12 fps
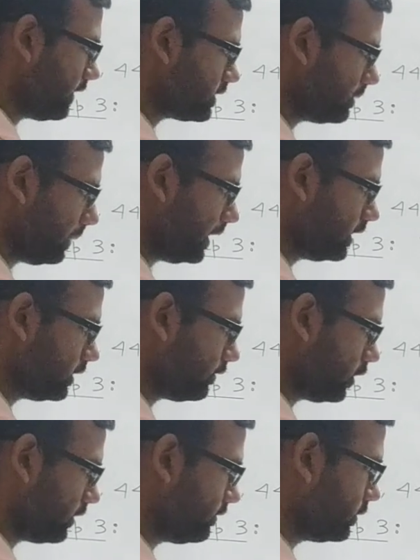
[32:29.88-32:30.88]
the parent of
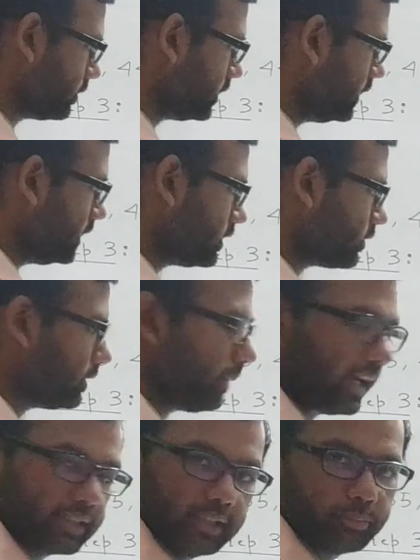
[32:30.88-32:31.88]
44. So the
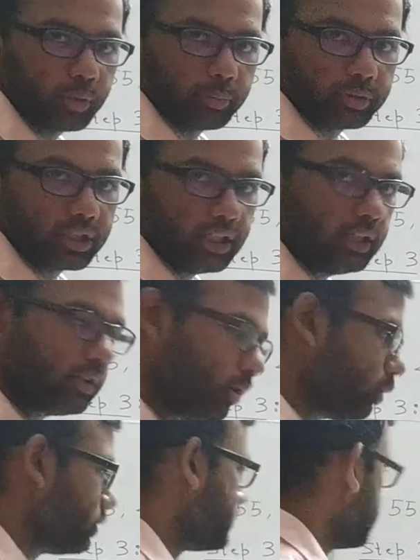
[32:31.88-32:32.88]
max heap property
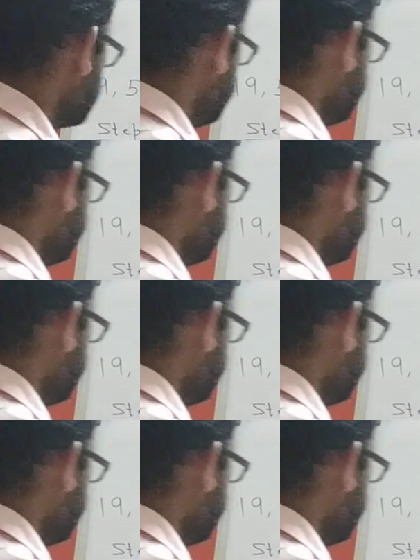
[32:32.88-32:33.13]
holds.